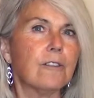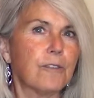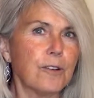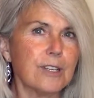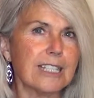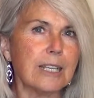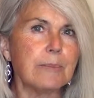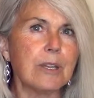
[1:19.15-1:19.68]

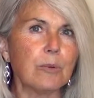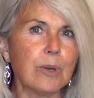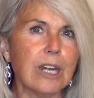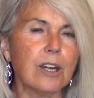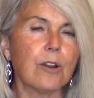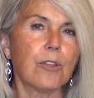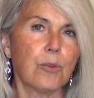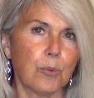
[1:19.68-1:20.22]
First, let me
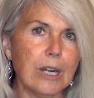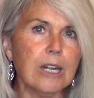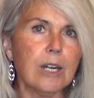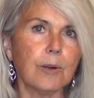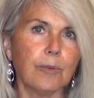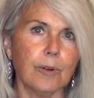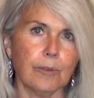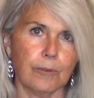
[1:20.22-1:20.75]
read three
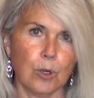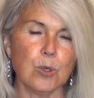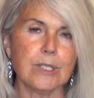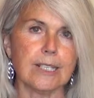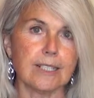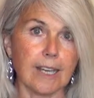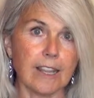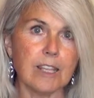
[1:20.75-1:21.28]
different
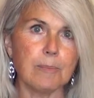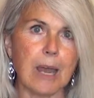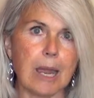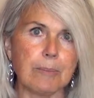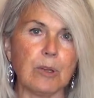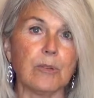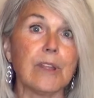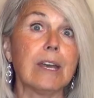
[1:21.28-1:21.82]
verses in the
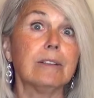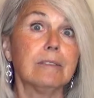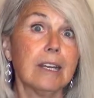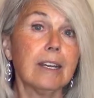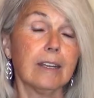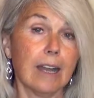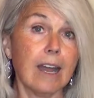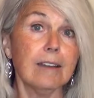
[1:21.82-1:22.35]
Bible that
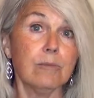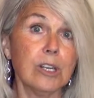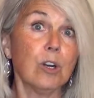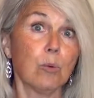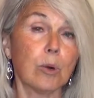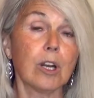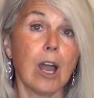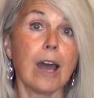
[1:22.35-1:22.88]
God, you
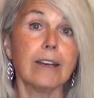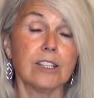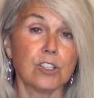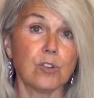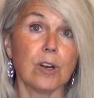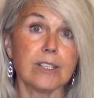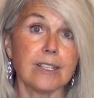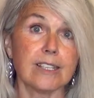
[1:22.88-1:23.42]
know, where God
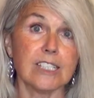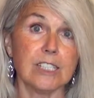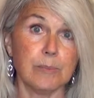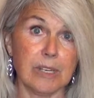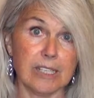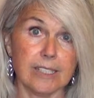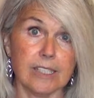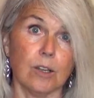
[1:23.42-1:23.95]
instructs us to
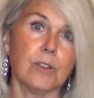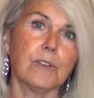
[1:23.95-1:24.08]
be still.